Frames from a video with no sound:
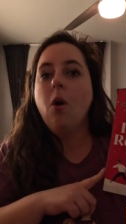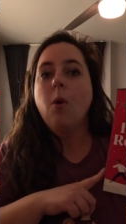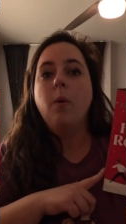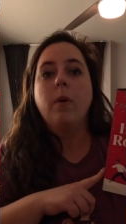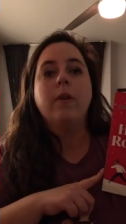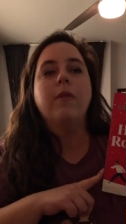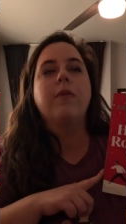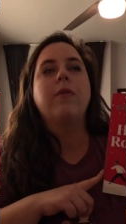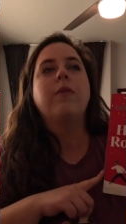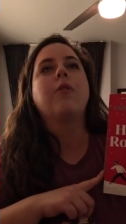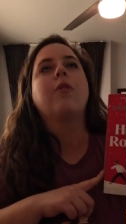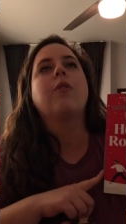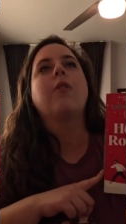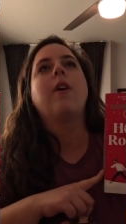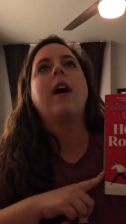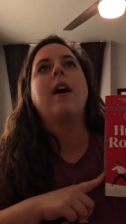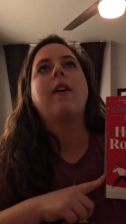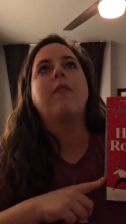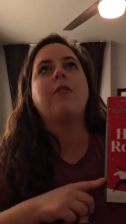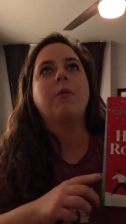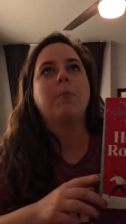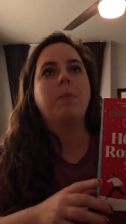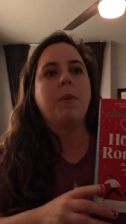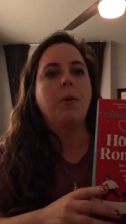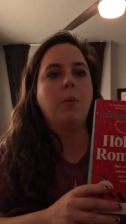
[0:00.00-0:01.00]
will
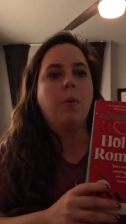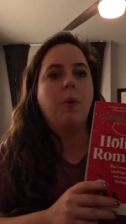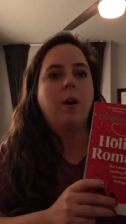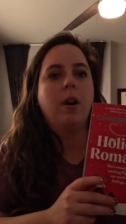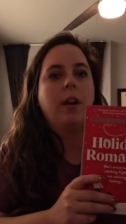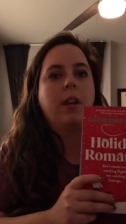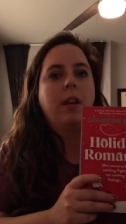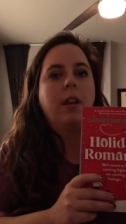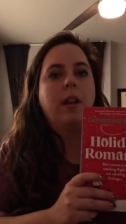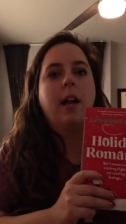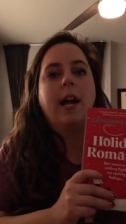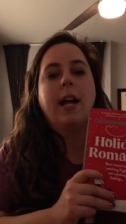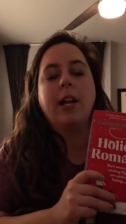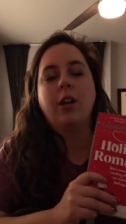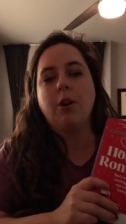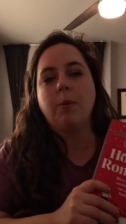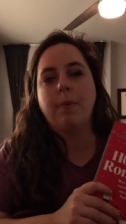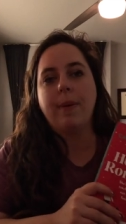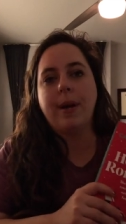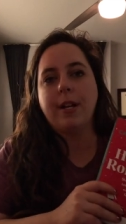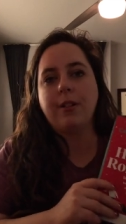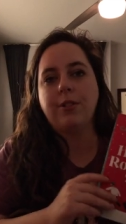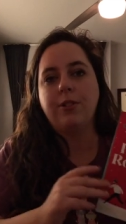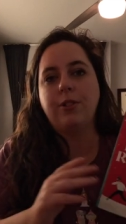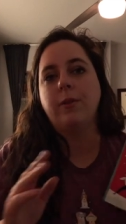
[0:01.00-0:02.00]
forever be one I go
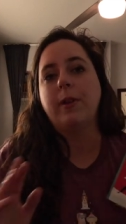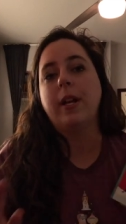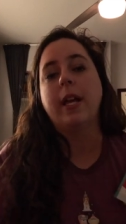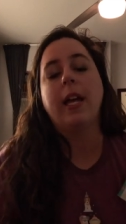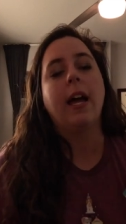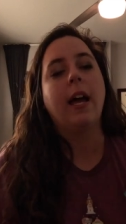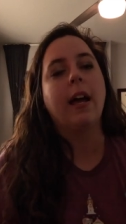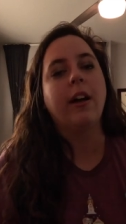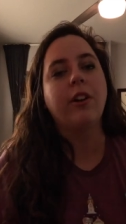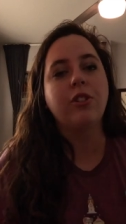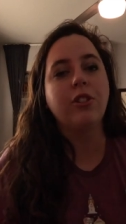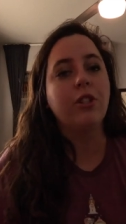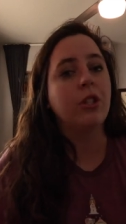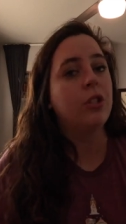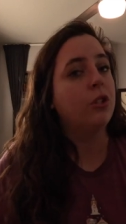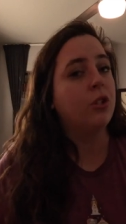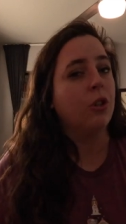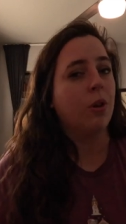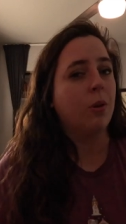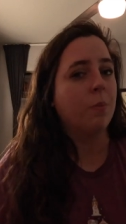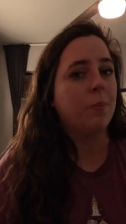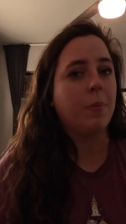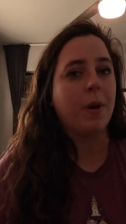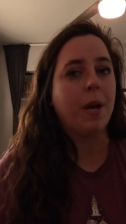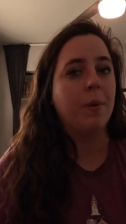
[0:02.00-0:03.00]
back to. And I actually
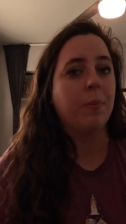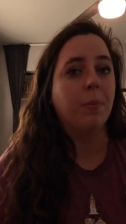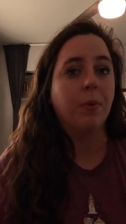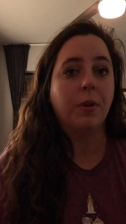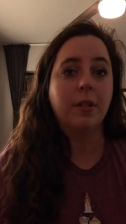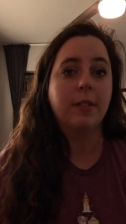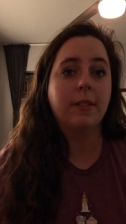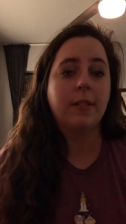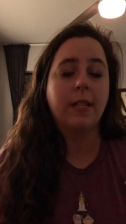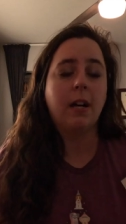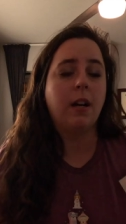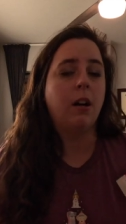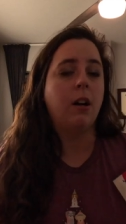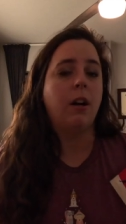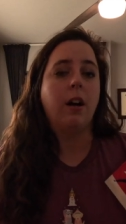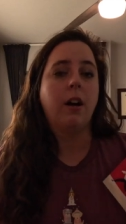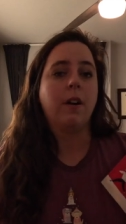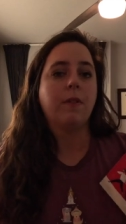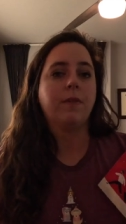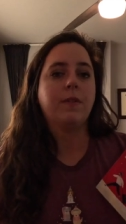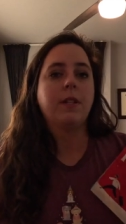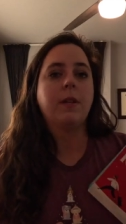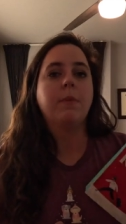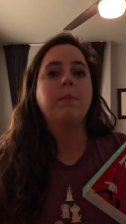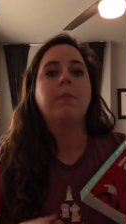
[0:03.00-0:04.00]
don't buy books that
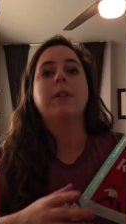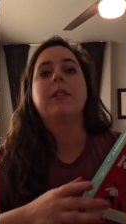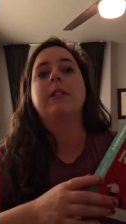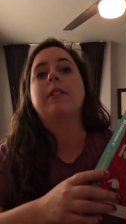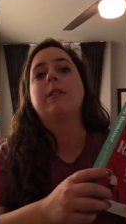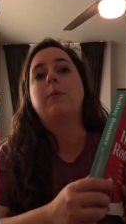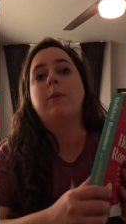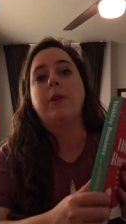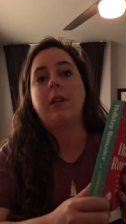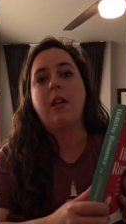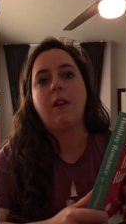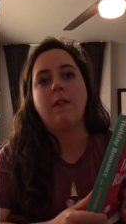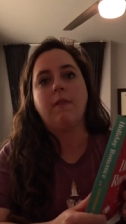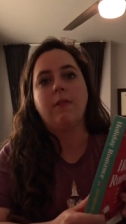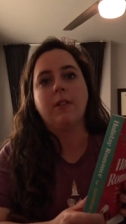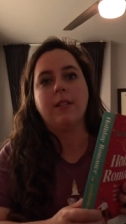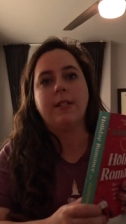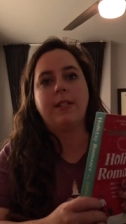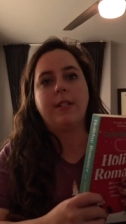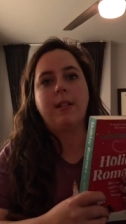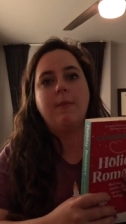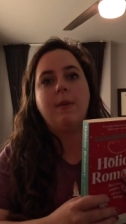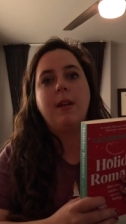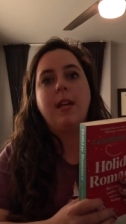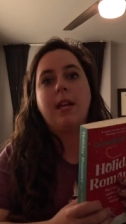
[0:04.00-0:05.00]
often, but someone gave
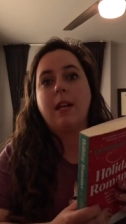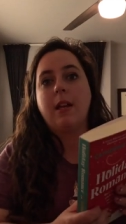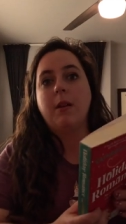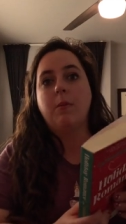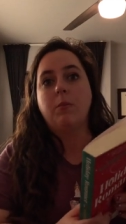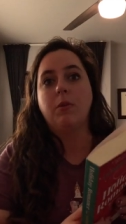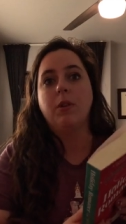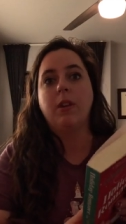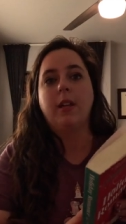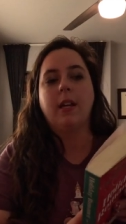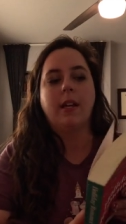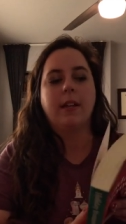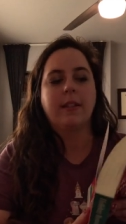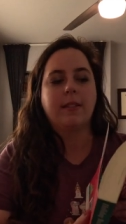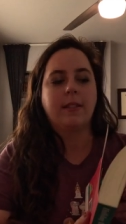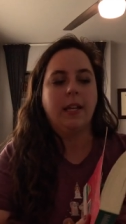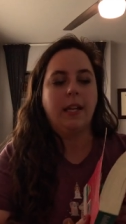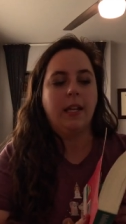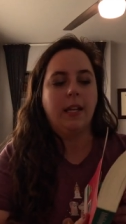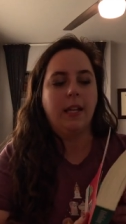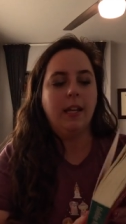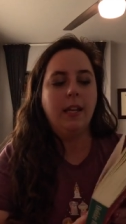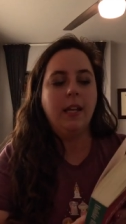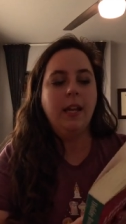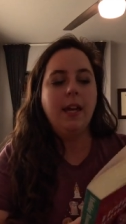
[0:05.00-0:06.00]
this to me and I'm really
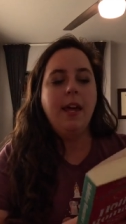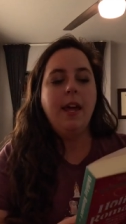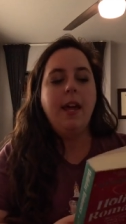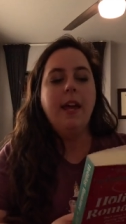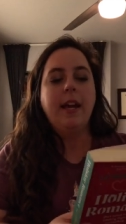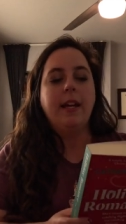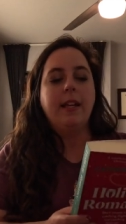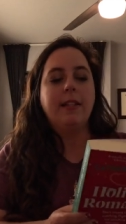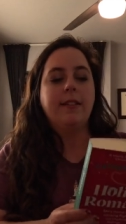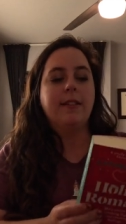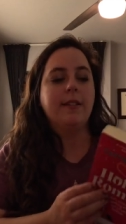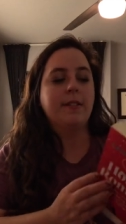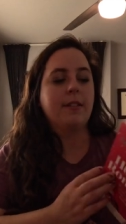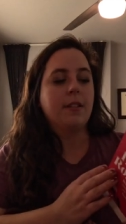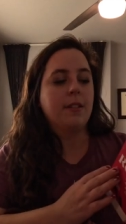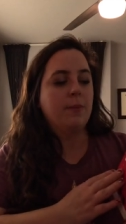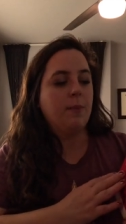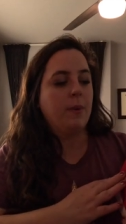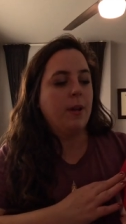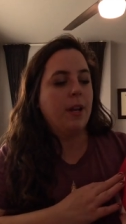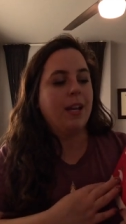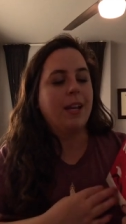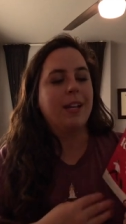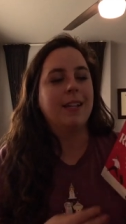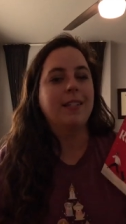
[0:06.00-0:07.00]
excited because this is
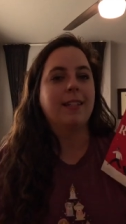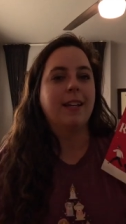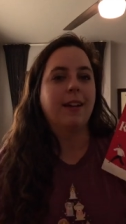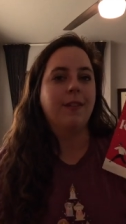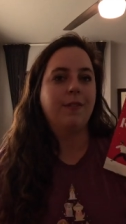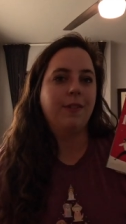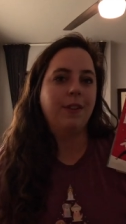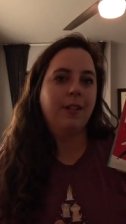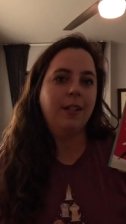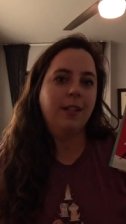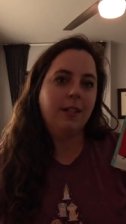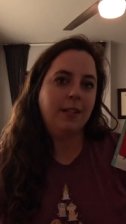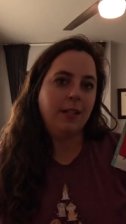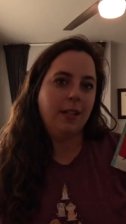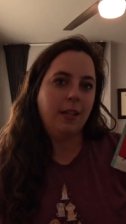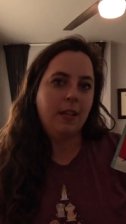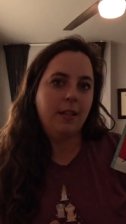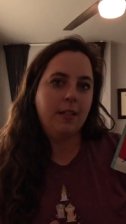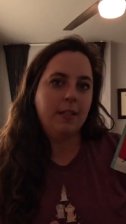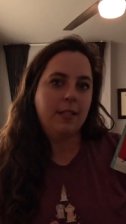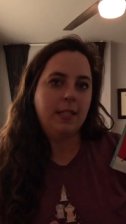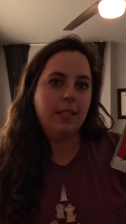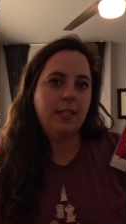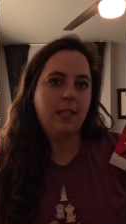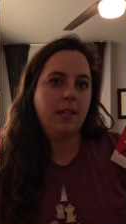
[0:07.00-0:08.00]
one I could
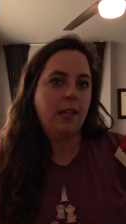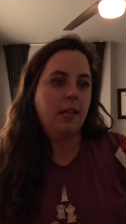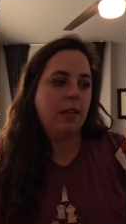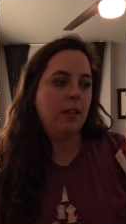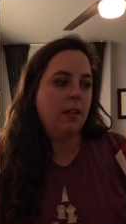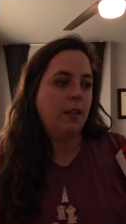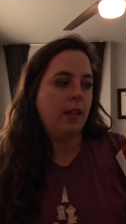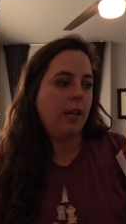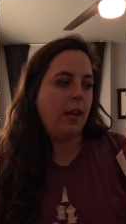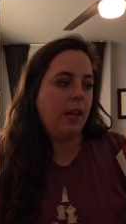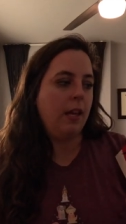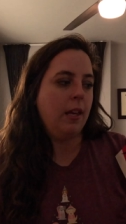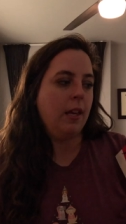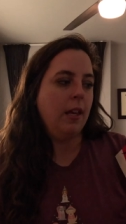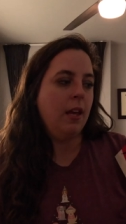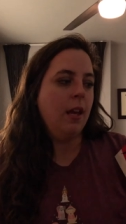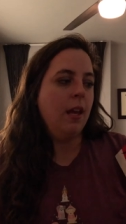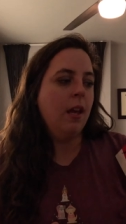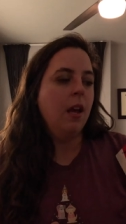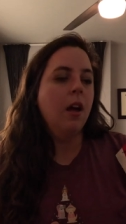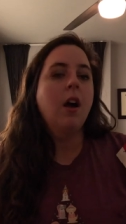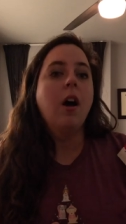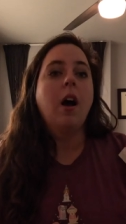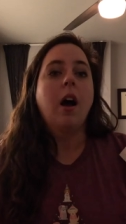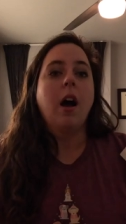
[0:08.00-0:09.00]
definitely see. Like,
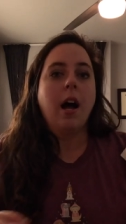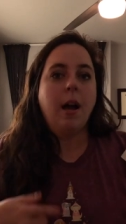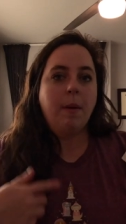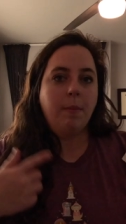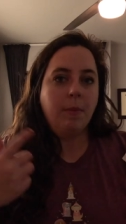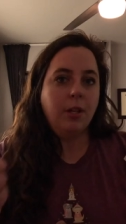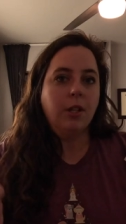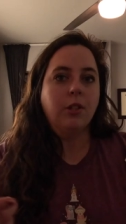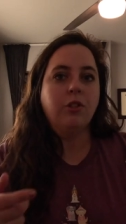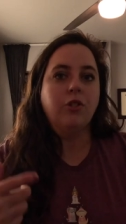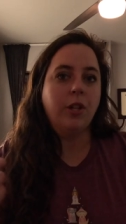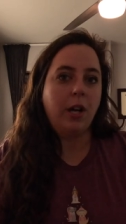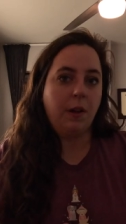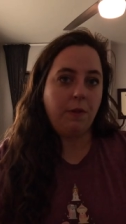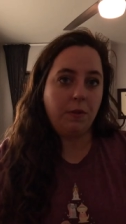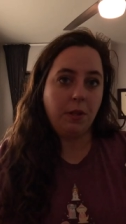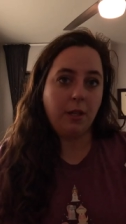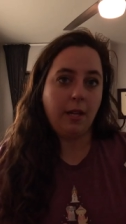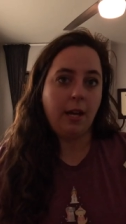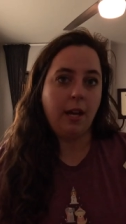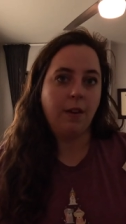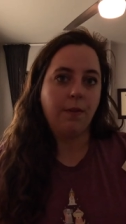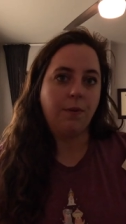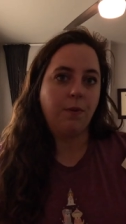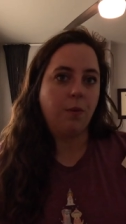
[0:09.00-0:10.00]
I'm going to travel
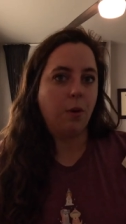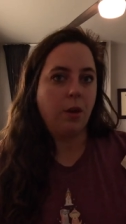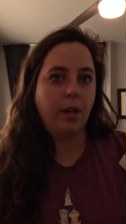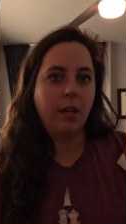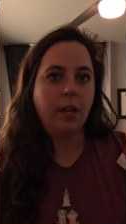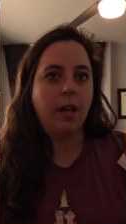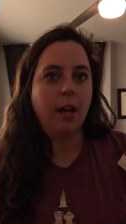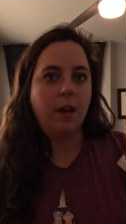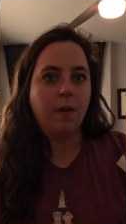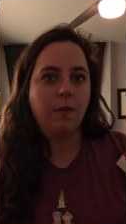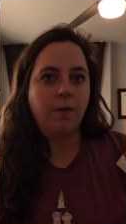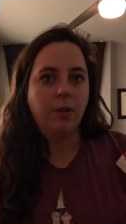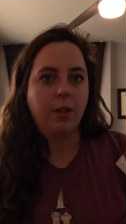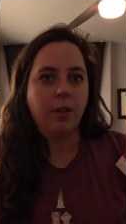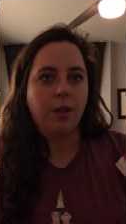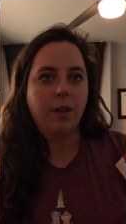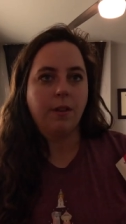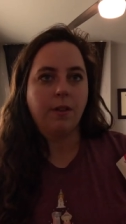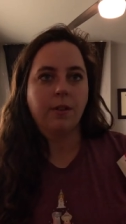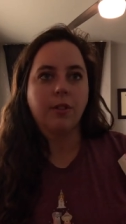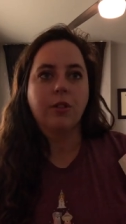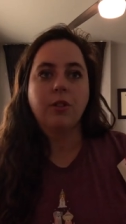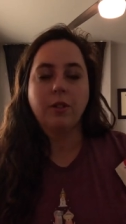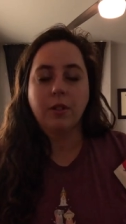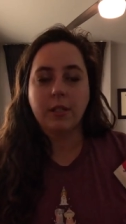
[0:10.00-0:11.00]
to California every
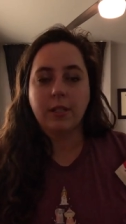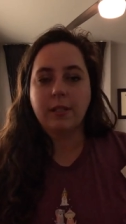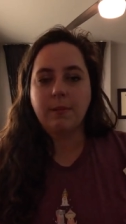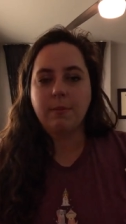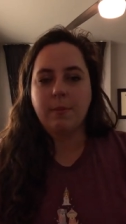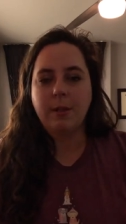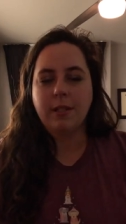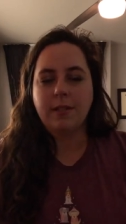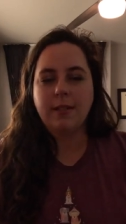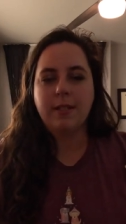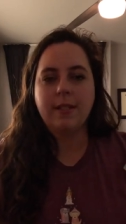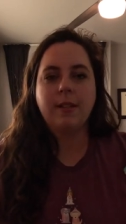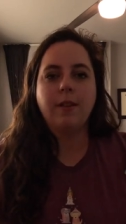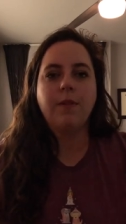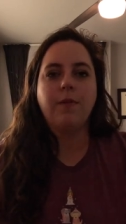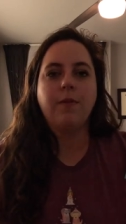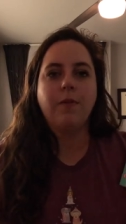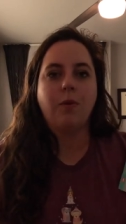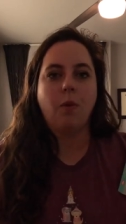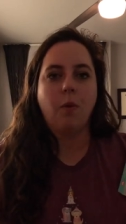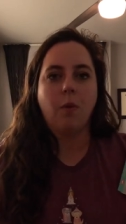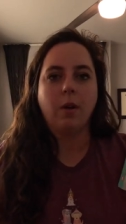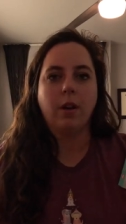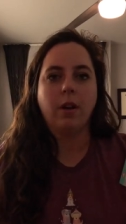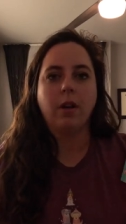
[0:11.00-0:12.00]
other Christmas
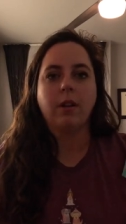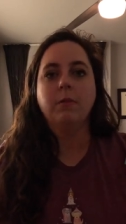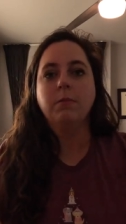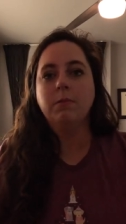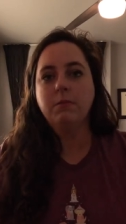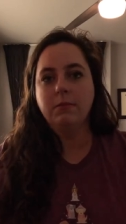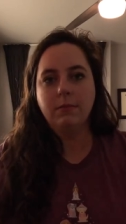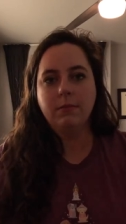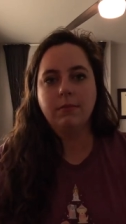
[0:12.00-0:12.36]
for